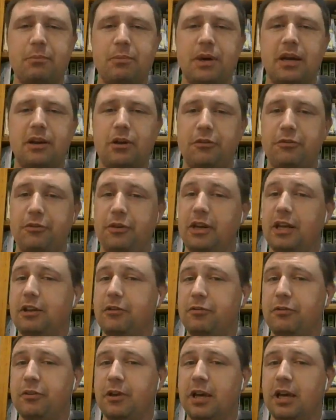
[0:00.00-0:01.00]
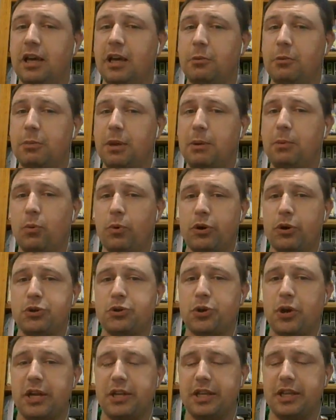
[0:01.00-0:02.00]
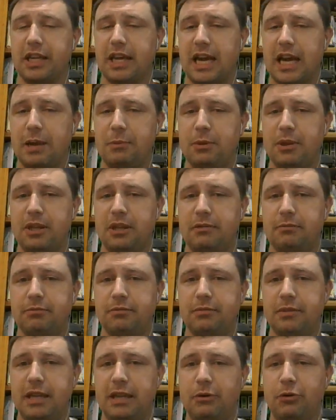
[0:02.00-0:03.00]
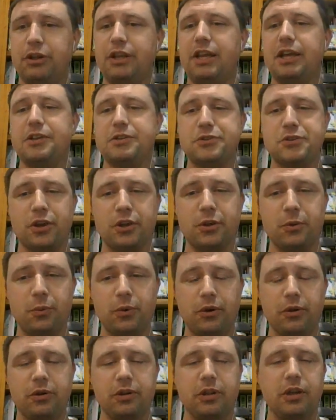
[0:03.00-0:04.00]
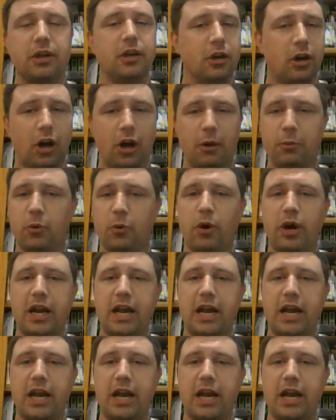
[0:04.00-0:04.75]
But I figured if people want to try out the game and they're on the other side of the world, I'm quite